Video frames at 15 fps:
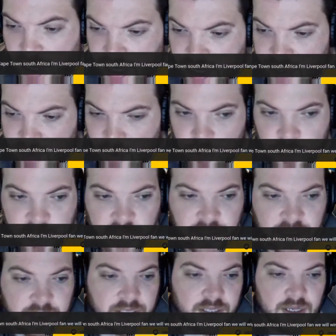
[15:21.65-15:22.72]

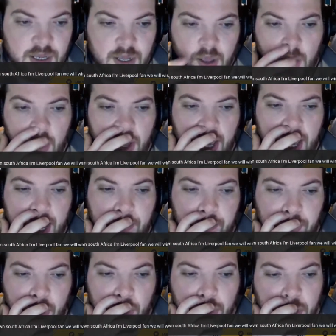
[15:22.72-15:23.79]
Gilbert
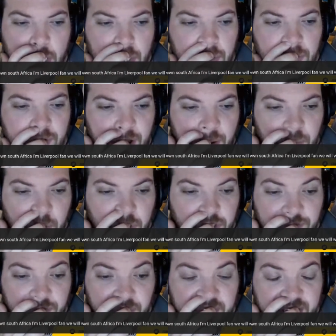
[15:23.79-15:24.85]
Mpongo, I'm watching
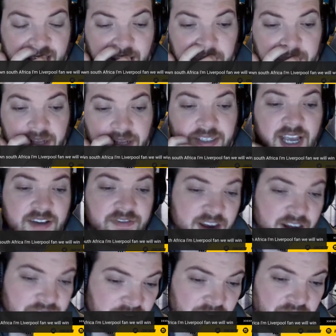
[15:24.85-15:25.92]
from Cape Town, South
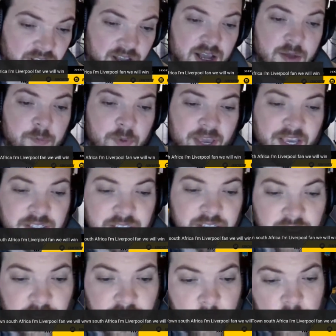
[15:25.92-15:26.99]
Africa.
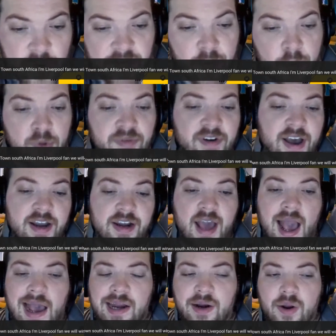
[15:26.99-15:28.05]
Amazing. I'm a Liverpool fan
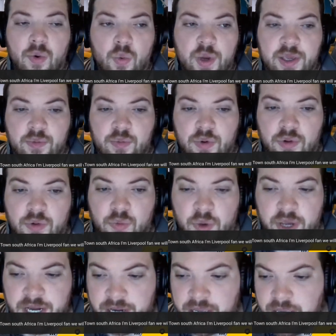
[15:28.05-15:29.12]
and we will
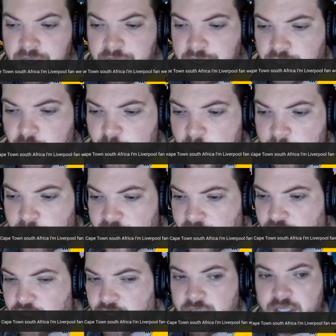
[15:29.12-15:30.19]
win. So my
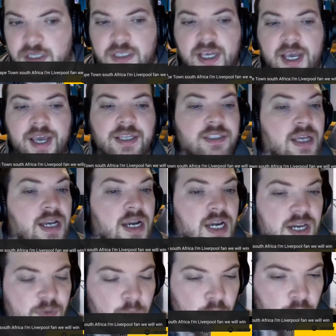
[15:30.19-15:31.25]
predictions is a
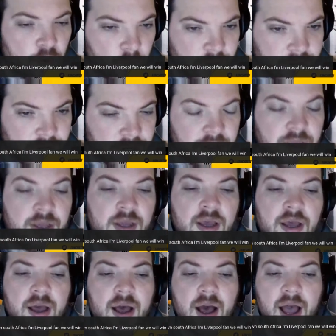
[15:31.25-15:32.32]
Liverpool win.
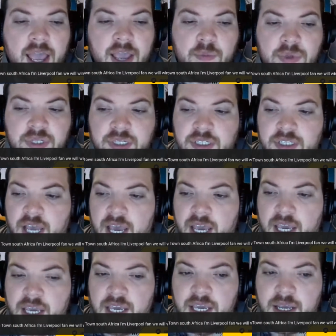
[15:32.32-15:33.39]
I would
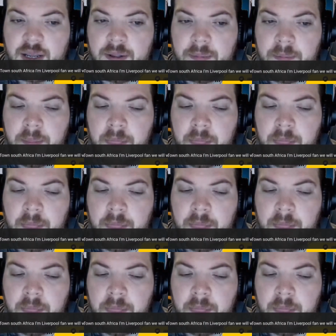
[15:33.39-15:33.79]
say